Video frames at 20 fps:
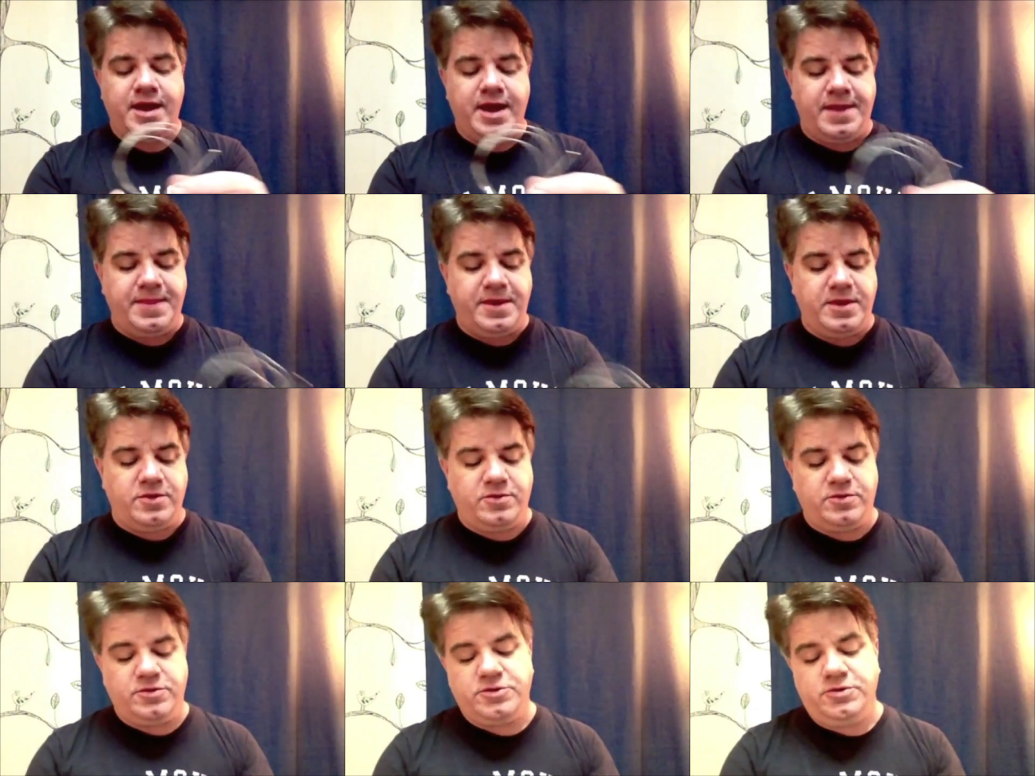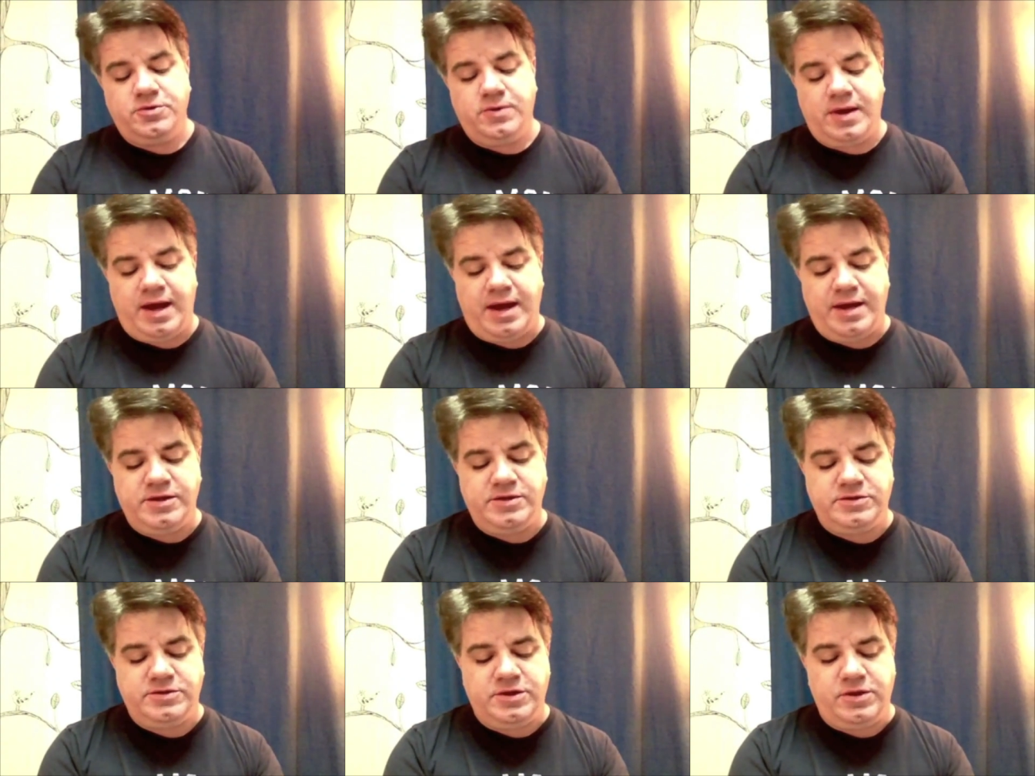and then there are two
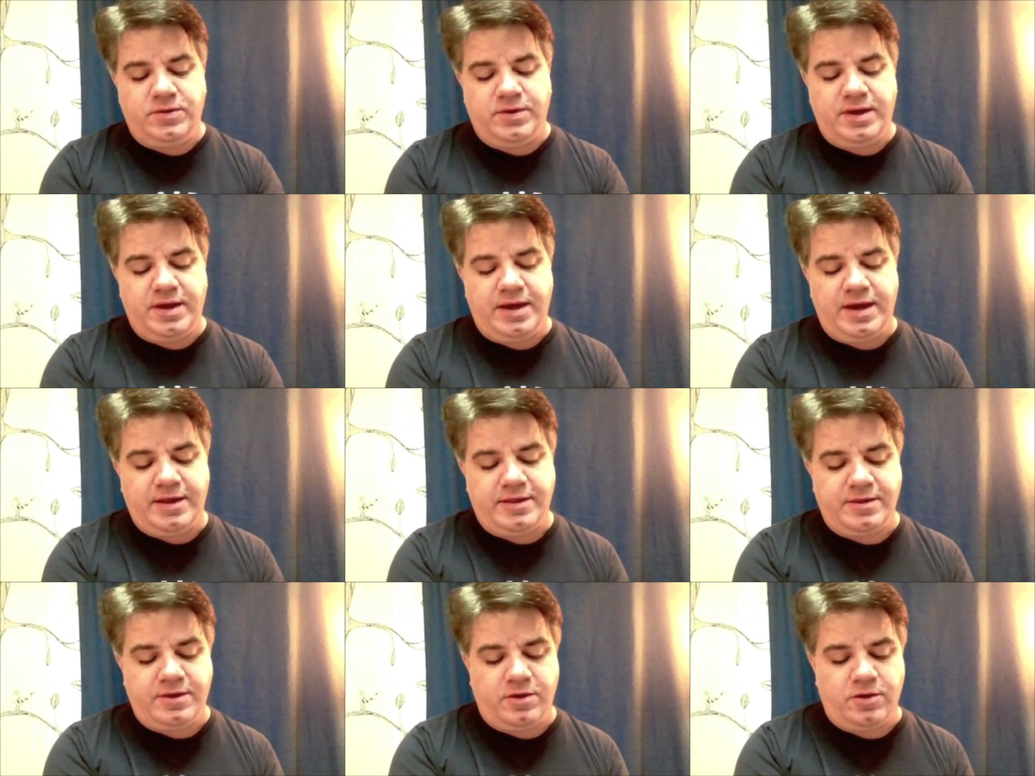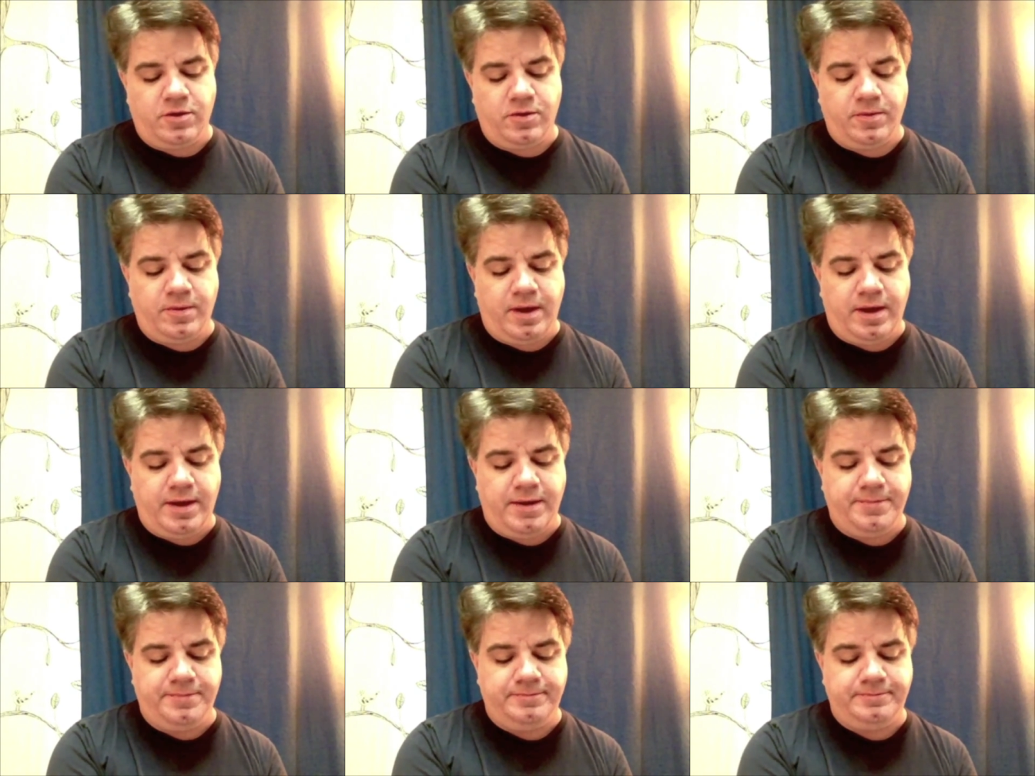kinds that you can get that are
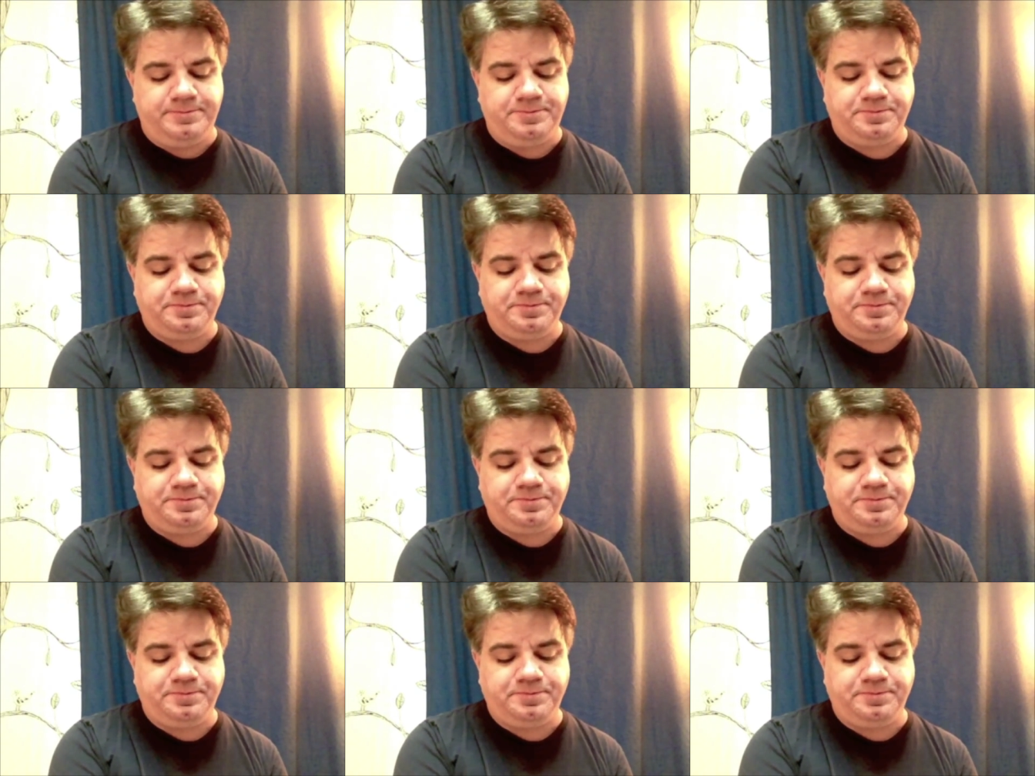um,